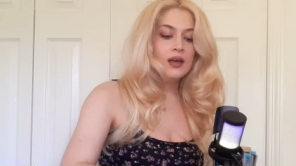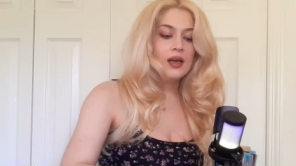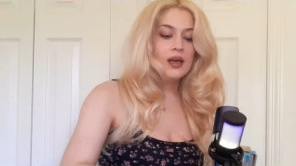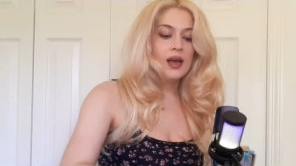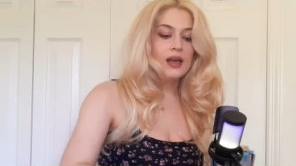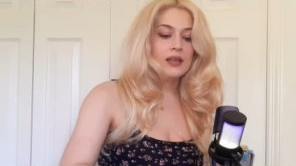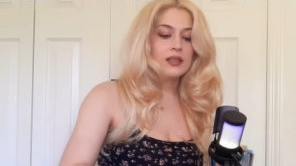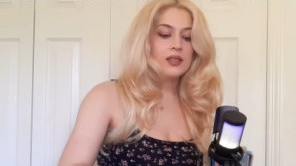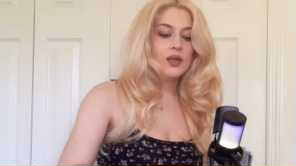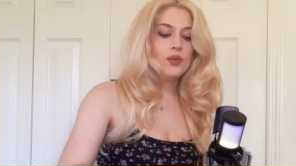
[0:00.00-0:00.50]

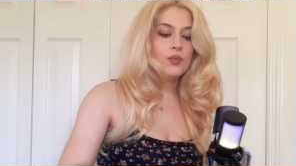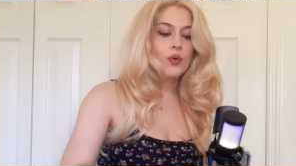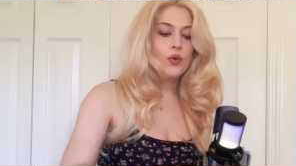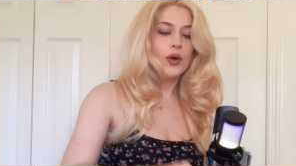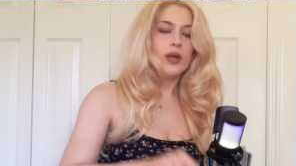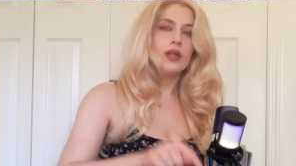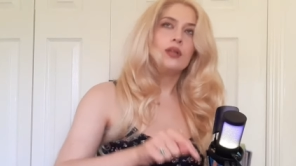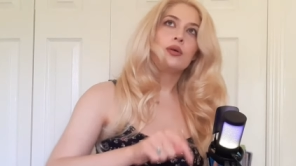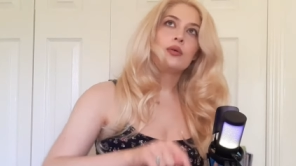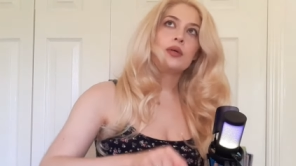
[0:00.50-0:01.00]
At some point
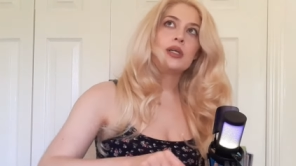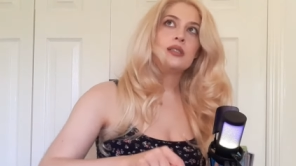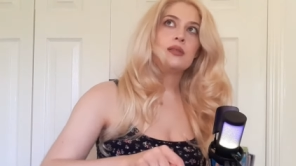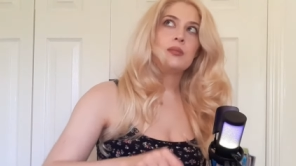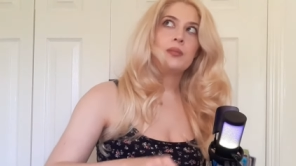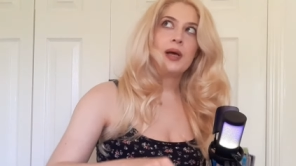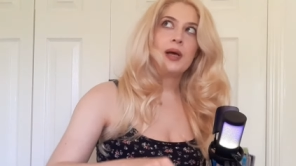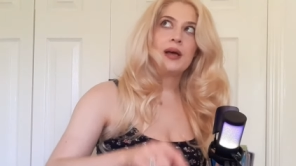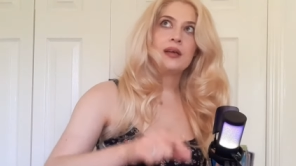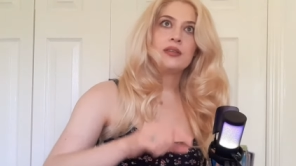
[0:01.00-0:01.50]
in the recent
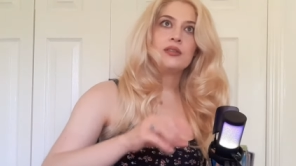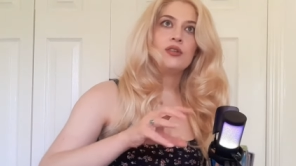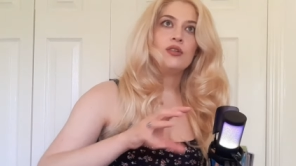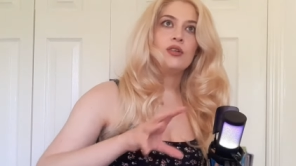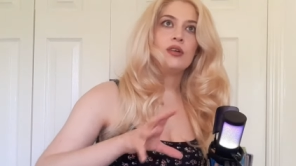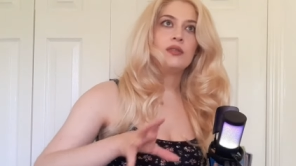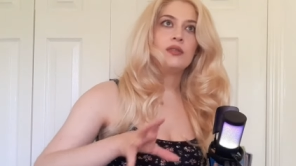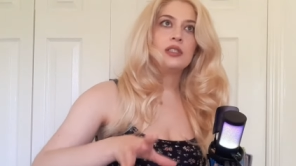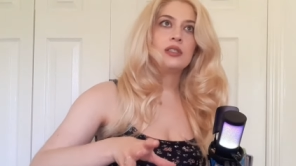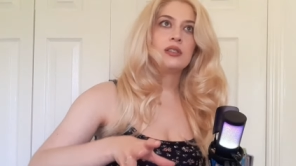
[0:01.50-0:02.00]
past, you
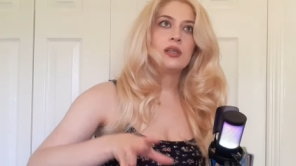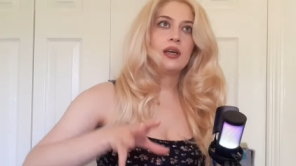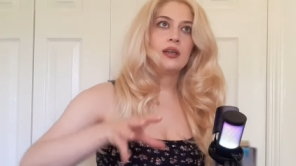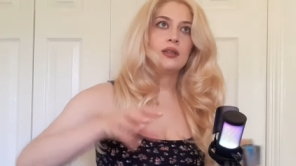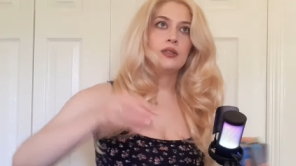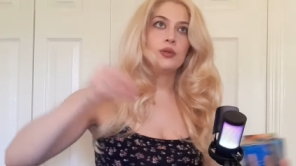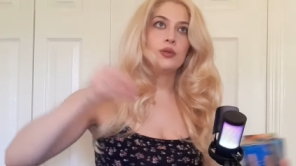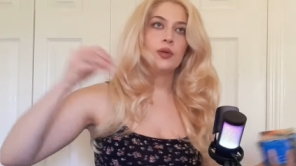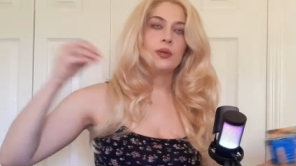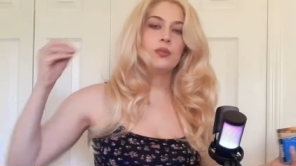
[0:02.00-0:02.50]
have decided
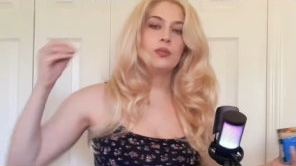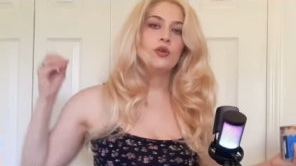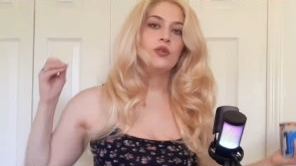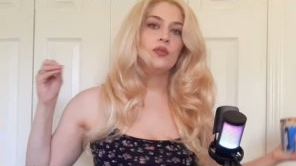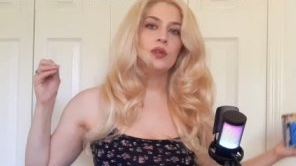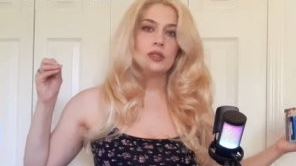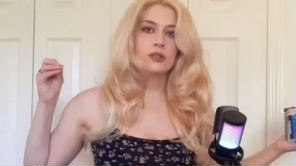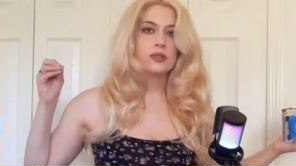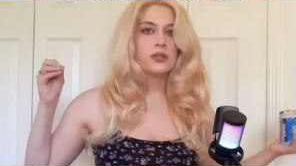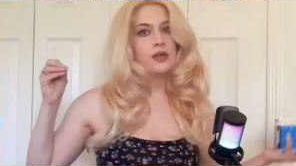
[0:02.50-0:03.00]
to remove
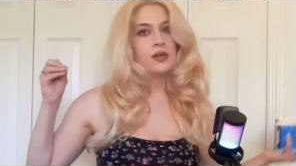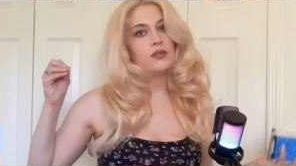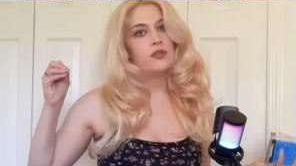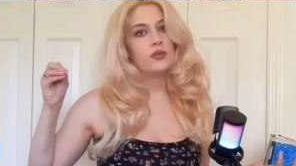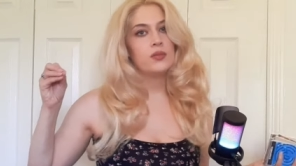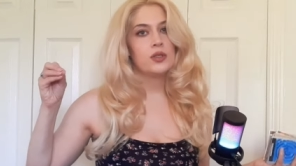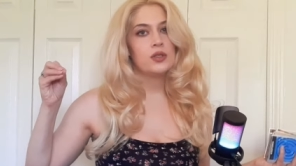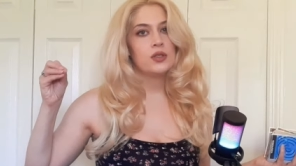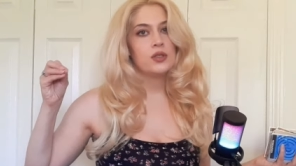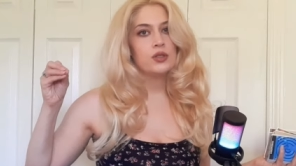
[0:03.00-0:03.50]
yourself from
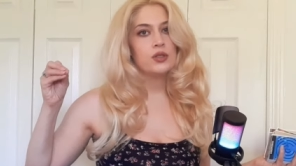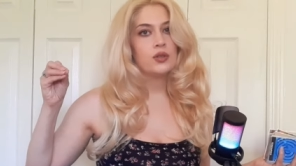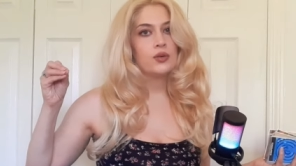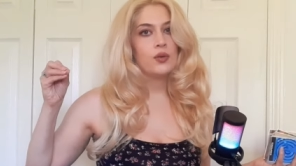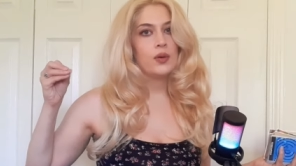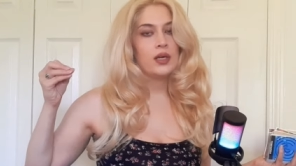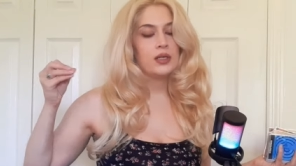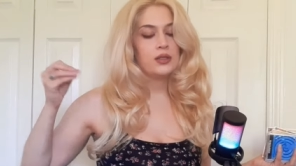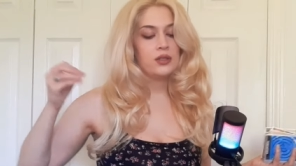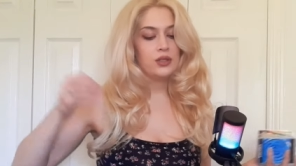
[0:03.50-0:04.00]
the
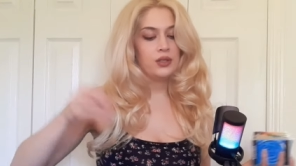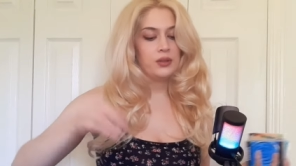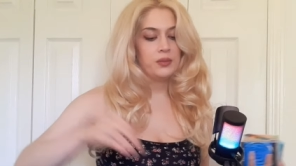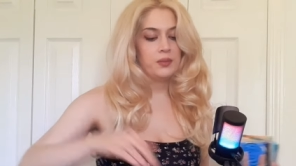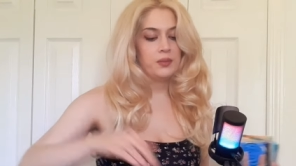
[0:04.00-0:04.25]
situation